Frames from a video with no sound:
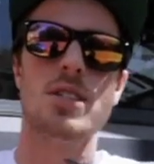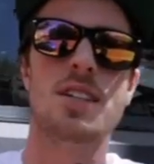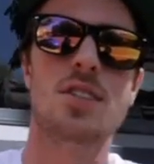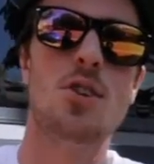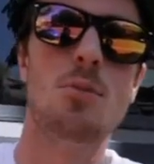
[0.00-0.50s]

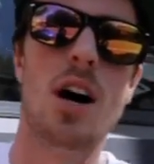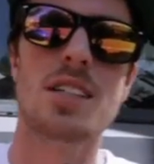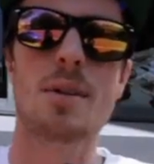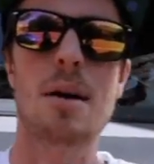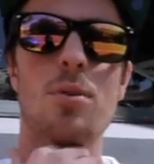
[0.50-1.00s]
in two
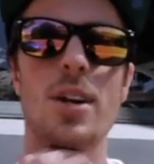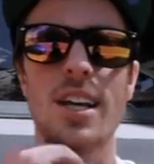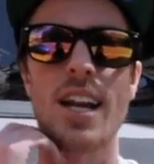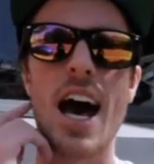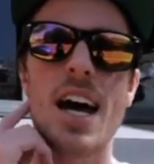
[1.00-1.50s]
minds about putting
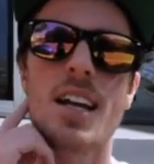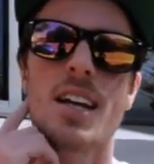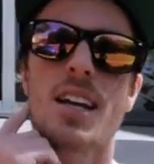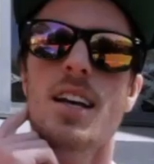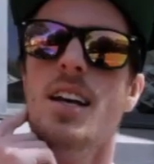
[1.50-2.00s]
it out.
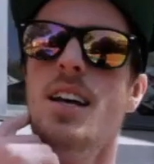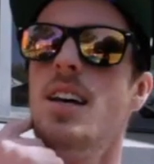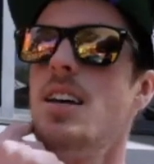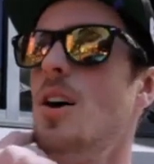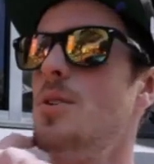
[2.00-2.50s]

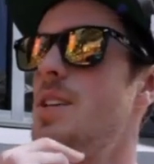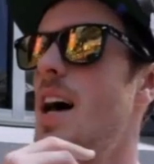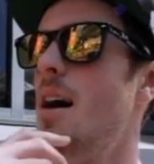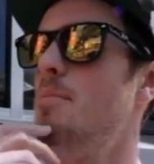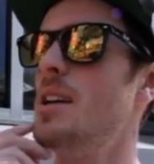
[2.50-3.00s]
I was
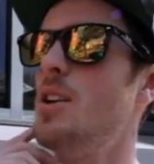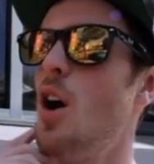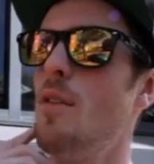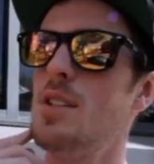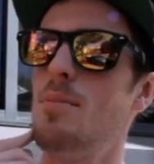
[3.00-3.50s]
a bit
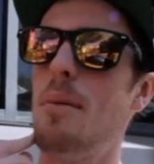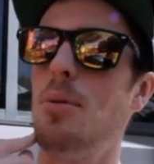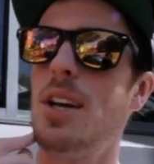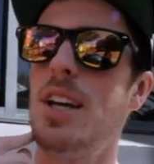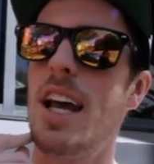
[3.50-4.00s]
nervous about
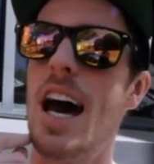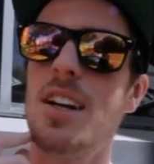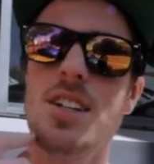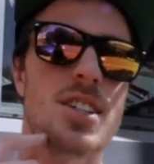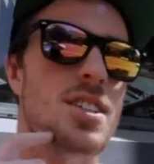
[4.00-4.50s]
putting it out,
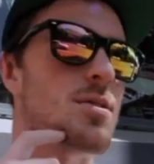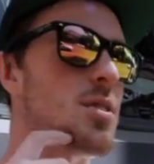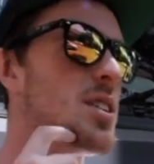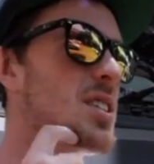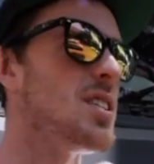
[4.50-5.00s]
and just
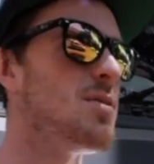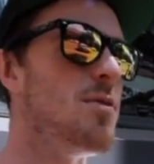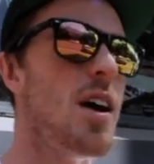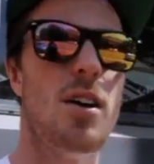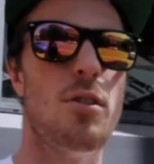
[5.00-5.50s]
because it's
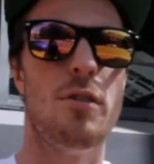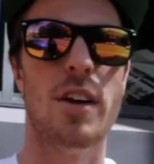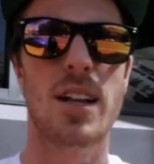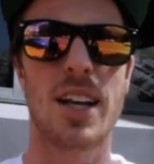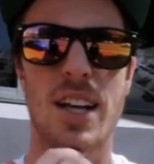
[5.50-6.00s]
very
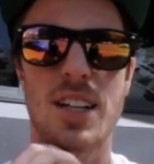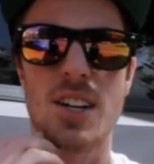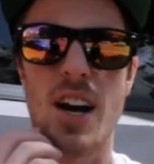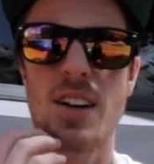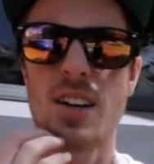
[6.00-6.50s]
revealing, and you
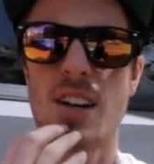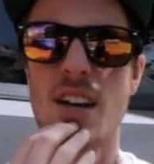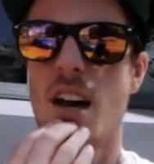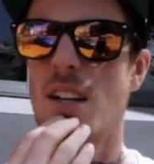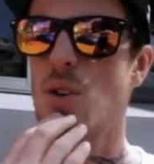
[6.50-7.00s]
know,
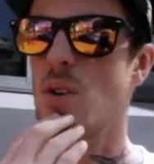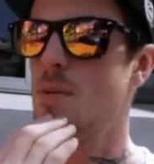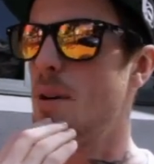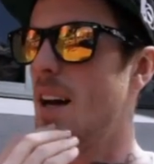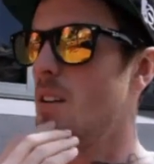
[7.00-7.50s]
it talks
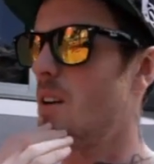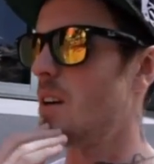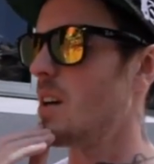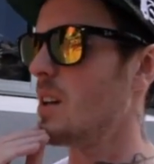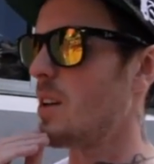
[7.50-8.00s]
about a lot
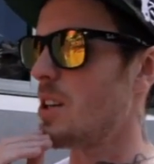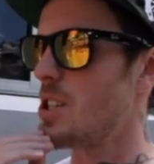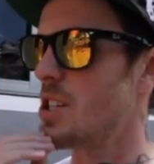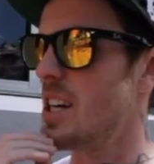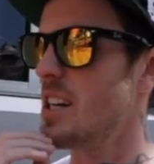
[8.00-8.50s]
of
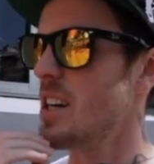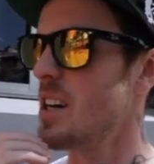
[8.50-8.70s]
shit.